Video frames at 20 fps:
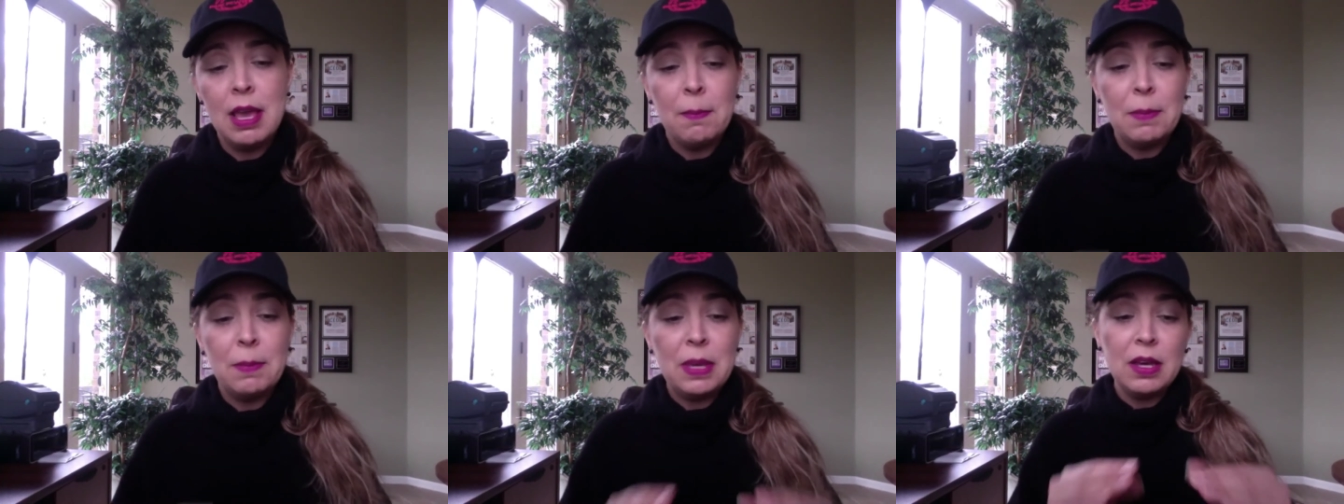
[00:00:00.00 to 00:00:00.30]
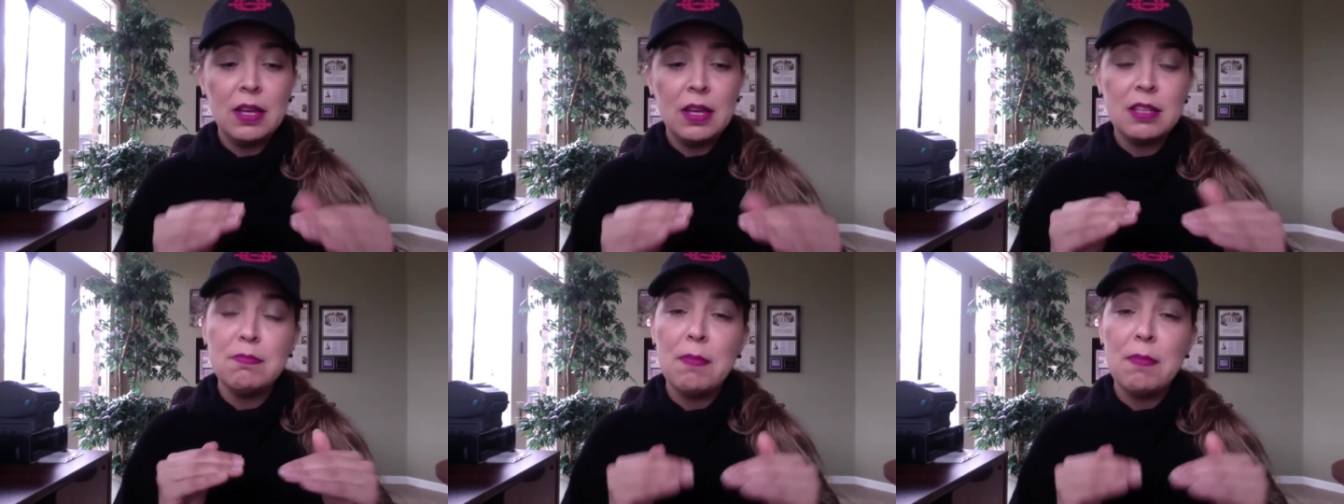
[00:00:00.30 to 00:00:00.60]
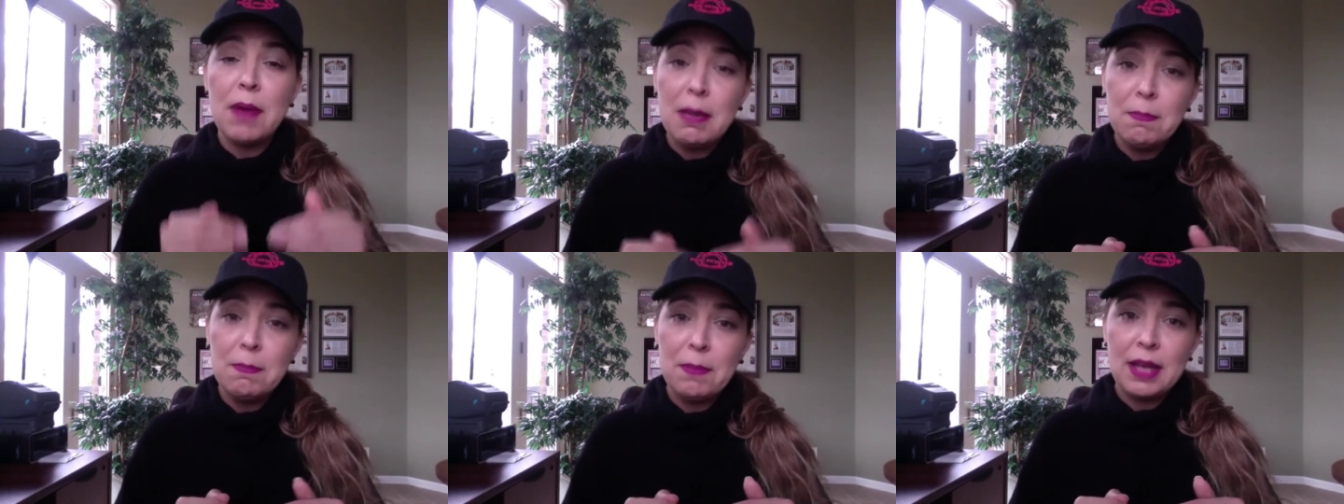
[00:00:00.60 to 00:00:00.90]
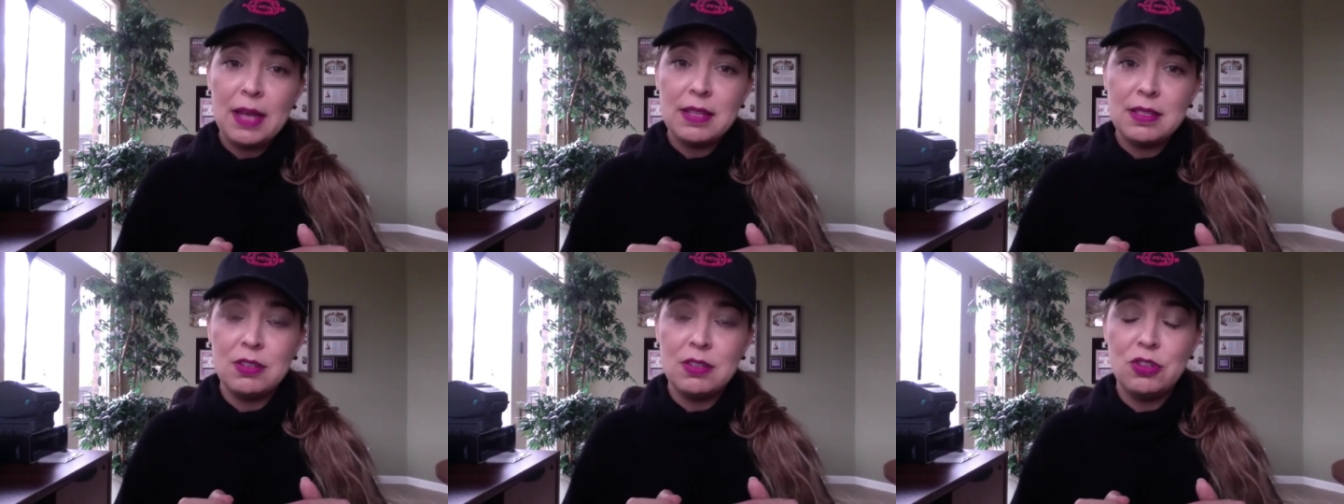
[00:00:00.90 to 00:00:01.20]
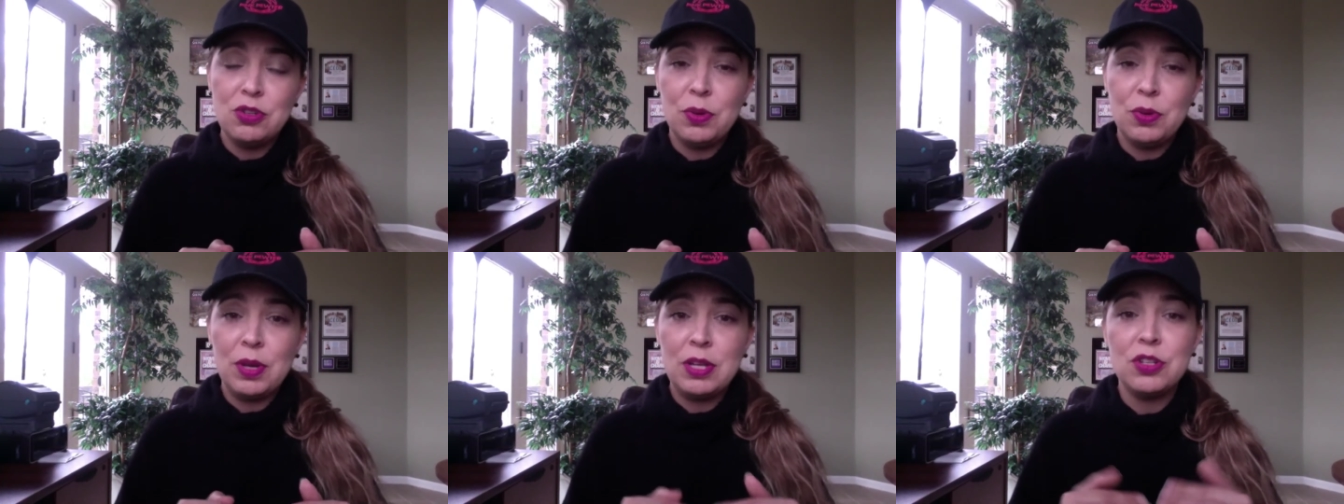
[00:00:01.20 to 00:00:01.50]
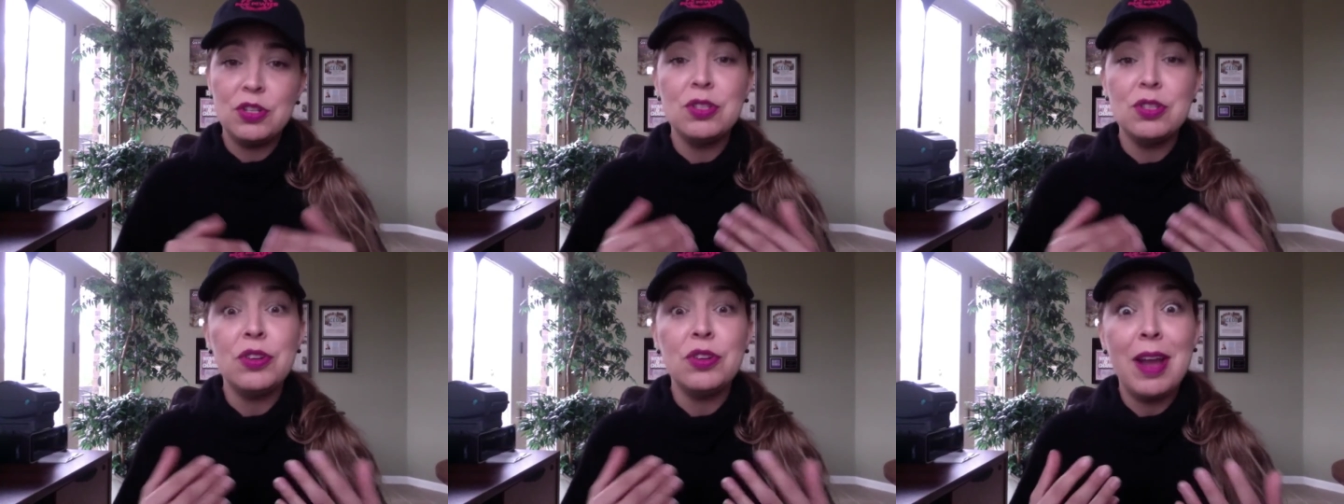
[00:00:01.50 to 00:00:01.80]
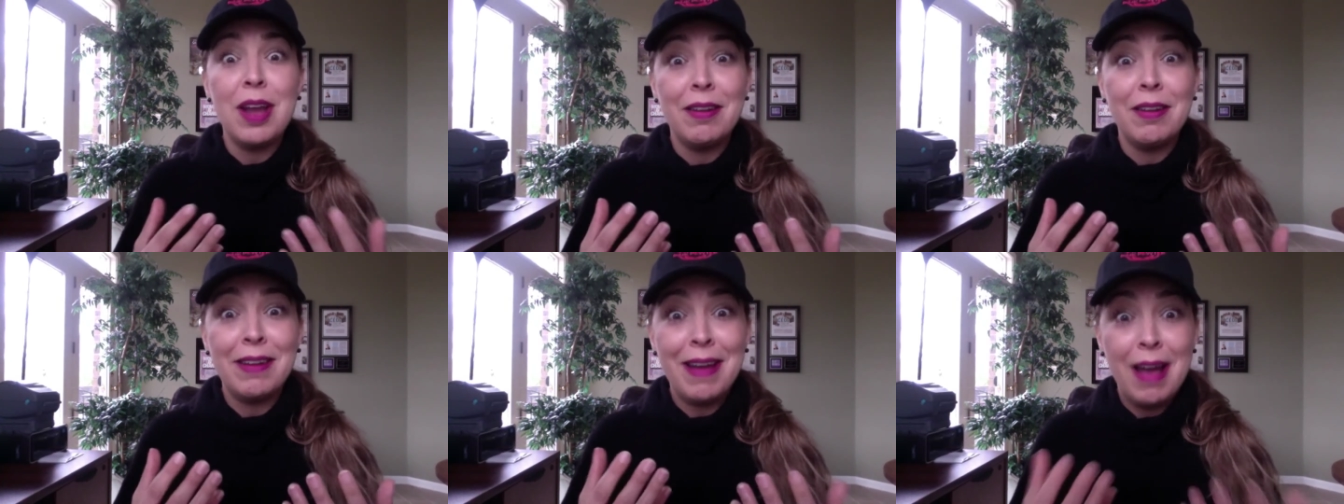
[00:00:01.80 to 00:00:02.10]
because my bad situations are
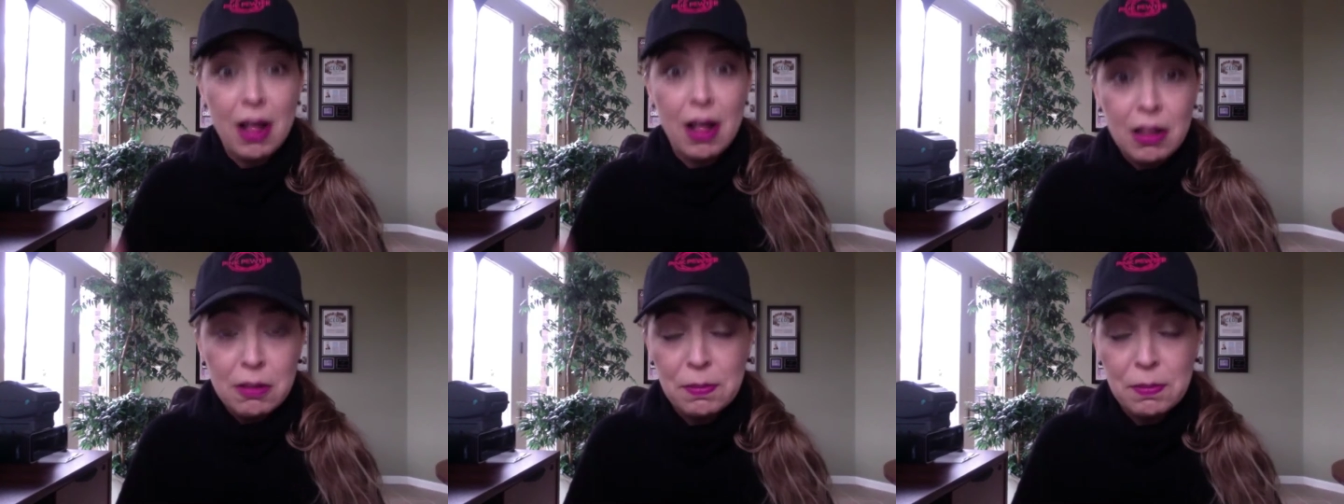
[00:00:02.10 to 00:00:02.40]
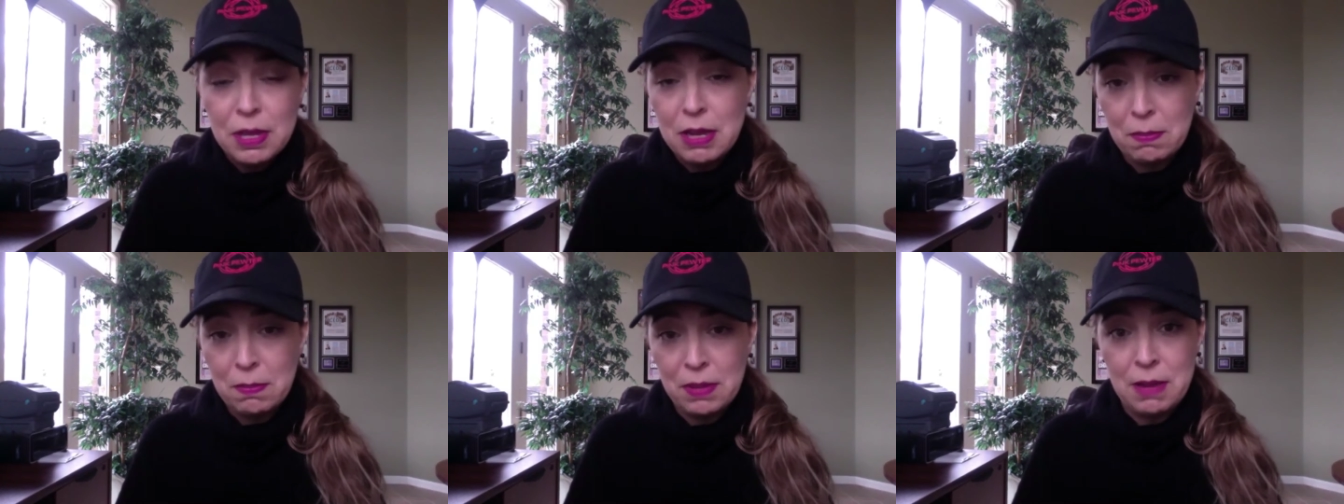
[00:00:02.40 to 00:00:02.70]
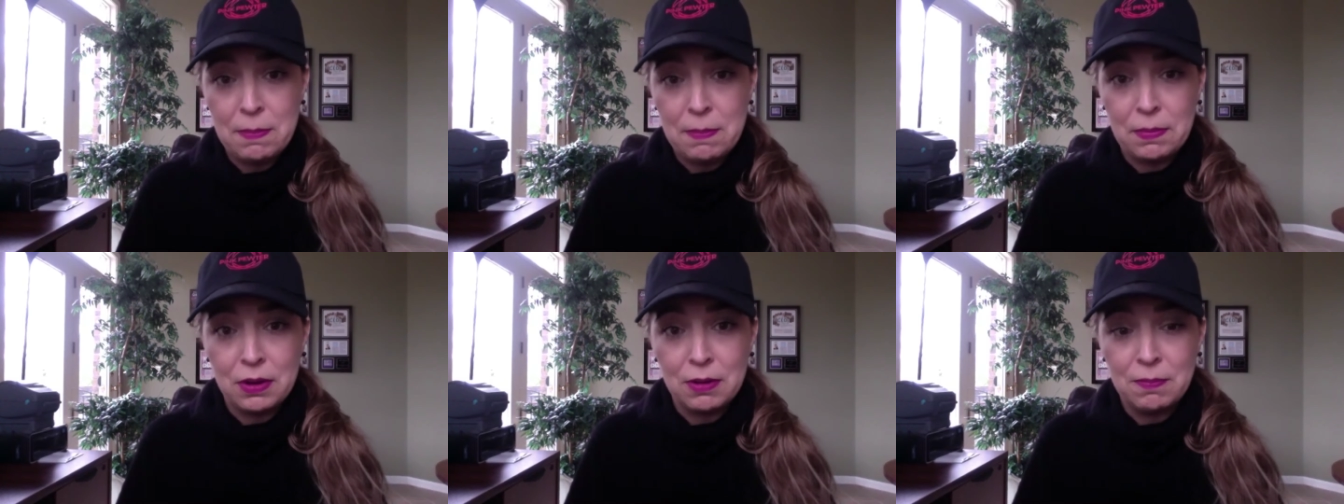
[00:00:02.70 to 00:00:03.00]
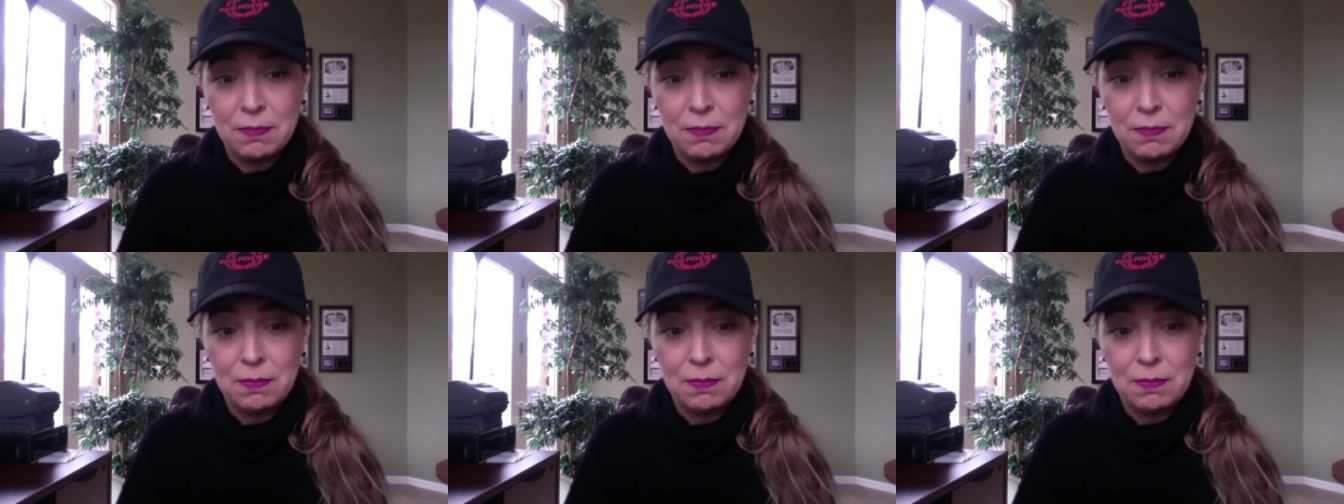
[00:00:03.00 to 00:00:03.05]
now helping people.